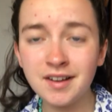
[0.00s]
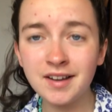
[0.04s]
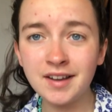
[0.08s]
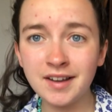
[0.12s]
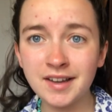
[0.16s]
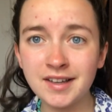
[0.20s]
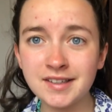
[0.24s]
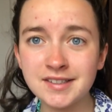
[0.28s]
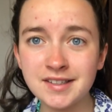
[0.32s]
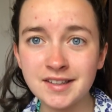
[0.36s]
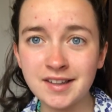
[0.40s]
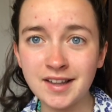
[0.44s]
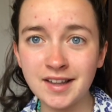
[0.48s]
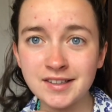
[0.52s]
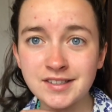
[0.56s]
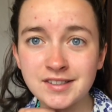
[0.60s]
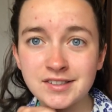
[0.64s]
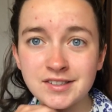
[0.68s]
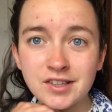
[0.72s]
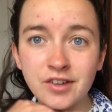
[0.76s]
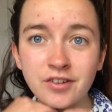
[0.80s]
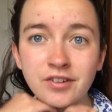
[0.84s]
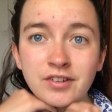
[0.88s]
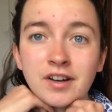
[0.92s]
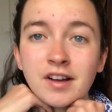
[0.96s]
isn't that
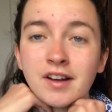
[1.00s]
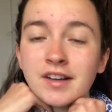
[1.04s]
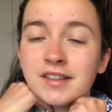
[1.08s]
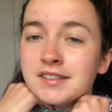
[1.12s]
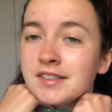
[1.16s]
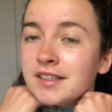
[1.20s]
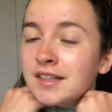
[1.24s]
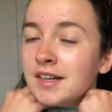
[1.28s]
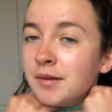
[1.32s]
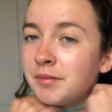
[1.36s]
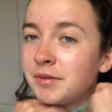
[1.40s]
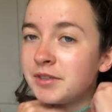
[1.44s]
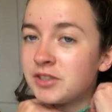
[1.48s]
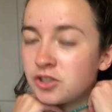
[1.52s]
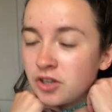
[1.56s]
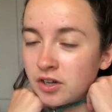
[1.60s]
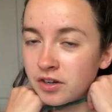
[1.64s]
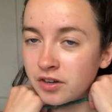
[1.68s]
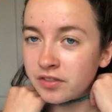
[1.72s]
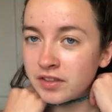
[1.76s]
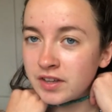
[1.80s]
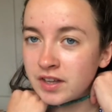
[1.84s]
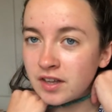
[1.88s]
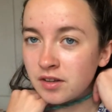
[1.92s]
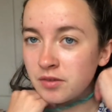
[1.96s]
so nice? And let me try
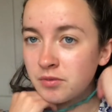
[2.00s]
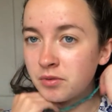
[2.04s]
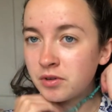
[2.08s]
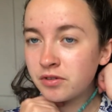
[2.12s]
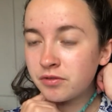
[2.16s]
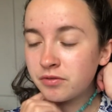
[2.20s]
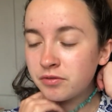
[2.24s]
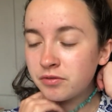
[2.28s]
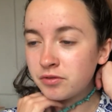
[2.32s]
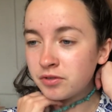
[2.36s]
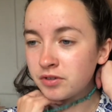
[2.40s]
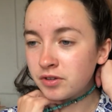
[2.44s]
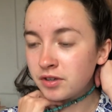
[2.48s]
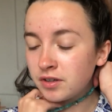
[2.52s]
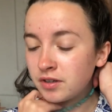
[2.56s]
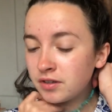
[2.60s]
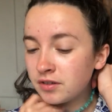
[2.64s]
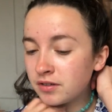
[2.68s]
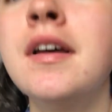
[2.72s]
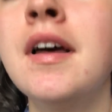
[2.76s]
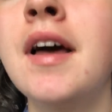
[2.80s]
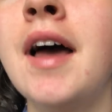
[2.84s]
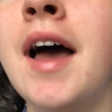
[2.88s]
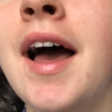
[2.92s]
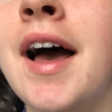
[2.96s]
on the other one for you.
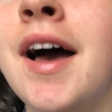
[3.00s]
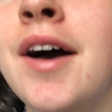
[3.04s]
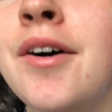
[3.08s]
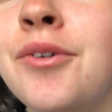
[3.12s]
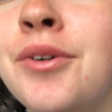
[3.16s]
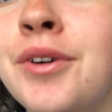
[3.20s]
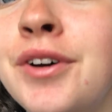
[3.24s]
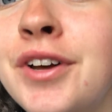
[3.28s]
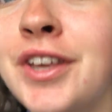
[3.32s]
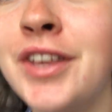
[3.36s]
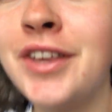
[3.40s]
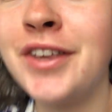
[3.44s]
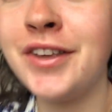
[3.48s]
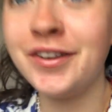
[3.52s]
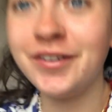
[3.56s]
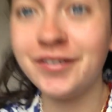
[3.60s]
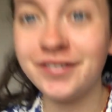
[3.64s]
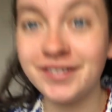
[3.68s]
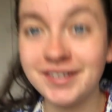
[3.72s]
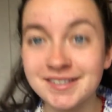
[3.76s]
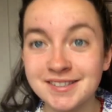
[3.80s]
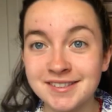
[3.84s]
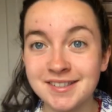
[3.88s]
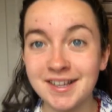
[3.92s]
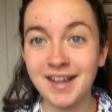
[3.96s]
How cute
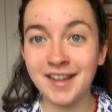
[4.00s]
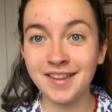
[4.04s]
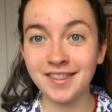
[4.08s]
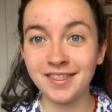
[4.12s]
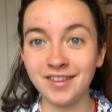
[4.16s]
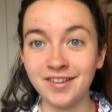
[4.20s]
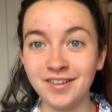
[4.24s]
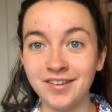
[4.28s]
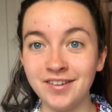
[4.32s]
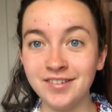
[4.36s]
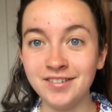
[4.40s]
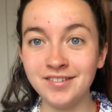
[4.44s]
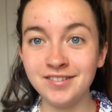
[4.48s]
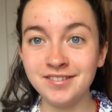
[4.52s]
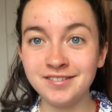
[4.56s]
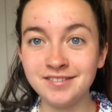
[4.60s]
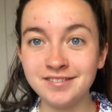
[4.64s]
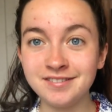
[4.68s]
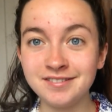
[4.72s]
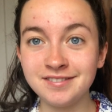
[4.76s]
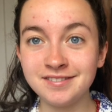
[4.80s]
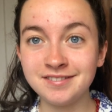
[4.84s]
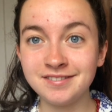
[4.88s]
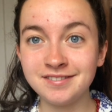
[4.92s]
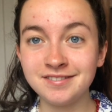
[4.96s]
is that though?
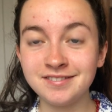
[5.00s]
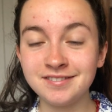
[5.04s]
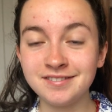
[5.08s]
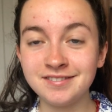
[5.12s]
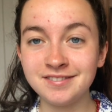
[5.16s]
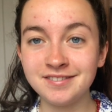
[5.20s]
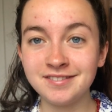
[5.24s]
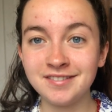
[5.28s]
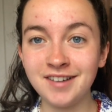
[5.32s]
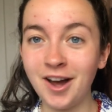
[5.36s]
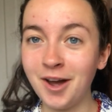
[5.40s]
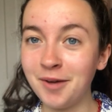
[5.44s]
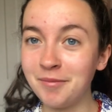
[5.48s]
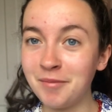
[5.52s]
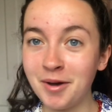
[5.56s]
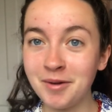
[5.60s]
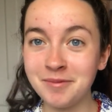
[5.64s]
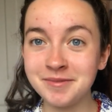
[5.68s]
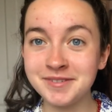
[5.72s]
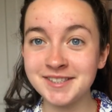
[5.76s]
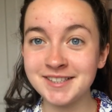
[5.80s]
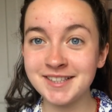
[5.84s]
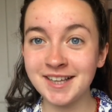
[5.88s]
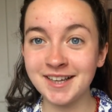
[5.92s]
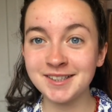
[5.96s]
I'm
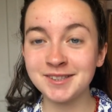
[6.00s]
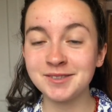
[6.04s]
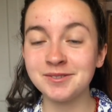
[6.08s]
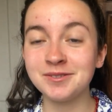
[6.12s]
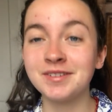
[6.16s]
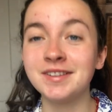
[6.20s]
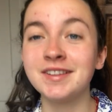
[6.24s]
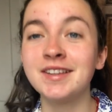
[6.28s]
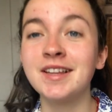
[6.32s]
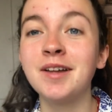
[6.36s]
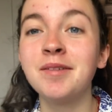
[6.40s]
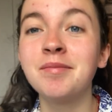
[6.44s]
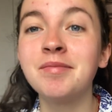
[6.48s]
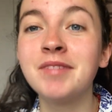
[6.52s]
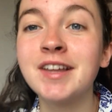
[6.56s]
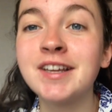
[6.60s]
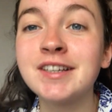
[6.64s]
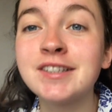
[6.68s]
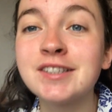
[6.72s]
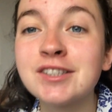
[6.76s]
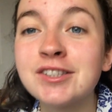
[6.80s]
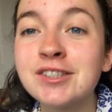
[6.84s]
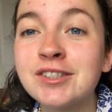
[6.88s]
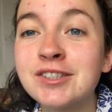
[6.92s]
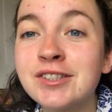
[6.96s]
obsessed with them. They're
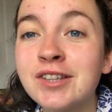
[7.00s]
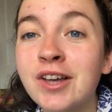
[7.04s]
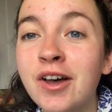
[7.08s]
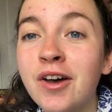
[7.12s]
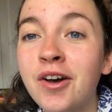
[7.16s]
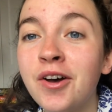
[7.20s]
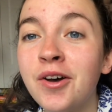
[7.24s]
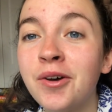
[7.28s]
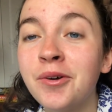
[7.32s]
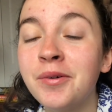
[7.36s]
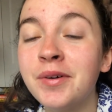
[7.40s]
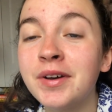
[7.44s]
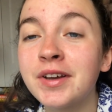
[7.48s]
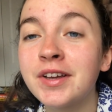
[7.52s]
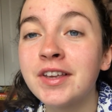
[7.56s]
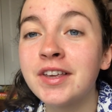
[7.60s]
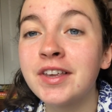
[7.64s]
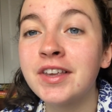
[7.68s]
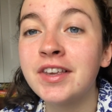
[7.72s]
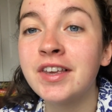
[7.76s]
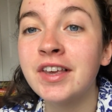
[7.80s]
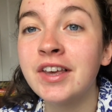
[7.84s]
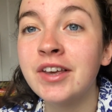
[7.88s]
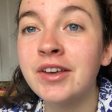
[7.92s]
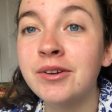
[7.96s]
so
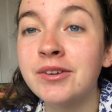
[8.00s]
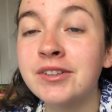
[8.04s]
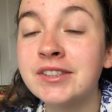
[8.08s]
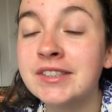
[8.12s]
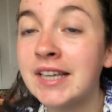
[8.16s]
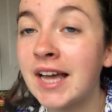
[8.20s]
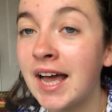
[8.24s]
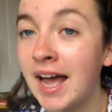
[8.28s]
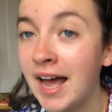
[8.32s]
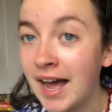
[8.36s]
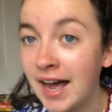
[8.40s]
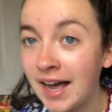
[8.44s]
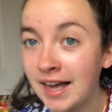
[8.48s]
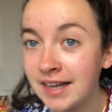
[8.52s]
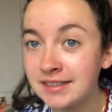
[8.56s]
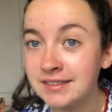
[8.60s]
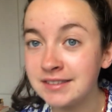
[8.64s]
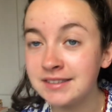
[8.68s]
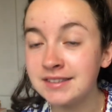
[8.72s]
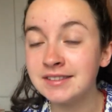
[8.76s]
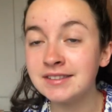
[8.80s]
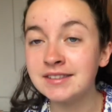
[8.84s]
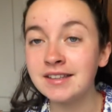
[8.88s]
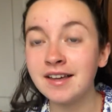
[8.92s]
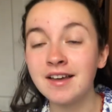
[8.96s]
cute.
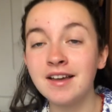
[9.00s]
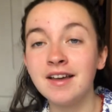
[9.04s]
And